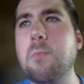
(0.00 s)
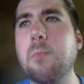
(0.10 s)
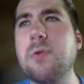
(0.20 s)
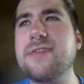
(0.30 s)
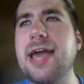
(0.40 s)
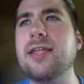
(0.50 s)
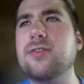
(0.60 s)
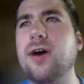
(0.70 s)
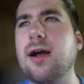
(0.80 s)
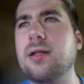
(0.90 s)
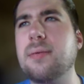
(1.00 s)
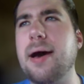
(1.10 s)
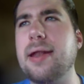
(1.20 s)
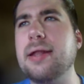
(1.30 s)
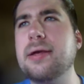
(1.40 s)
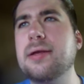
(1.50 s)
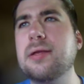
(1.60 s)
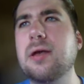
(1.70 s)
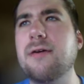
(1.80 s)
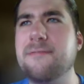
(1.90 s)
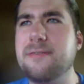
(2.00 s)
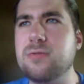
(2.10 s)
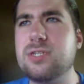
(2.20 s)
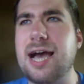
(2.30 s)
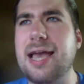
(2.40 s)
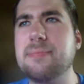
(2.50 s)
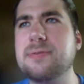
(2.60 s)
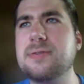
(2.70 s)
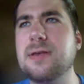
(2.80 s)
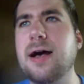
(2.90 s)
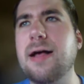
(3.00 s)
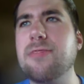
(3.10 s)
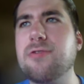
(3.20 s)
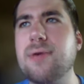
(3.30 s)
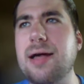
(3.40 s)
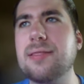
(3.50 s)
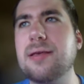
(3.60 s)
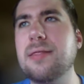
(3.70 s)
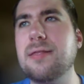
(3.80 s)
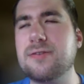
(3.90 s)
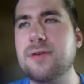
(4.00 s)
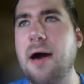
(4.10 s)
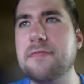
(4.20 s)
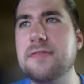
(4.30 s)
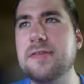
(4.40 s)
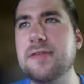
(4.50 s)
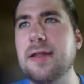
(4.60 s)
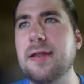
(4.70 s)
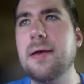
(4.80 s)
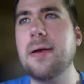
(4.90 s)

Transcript: we've kind of talked about it a few times throughout this offseason,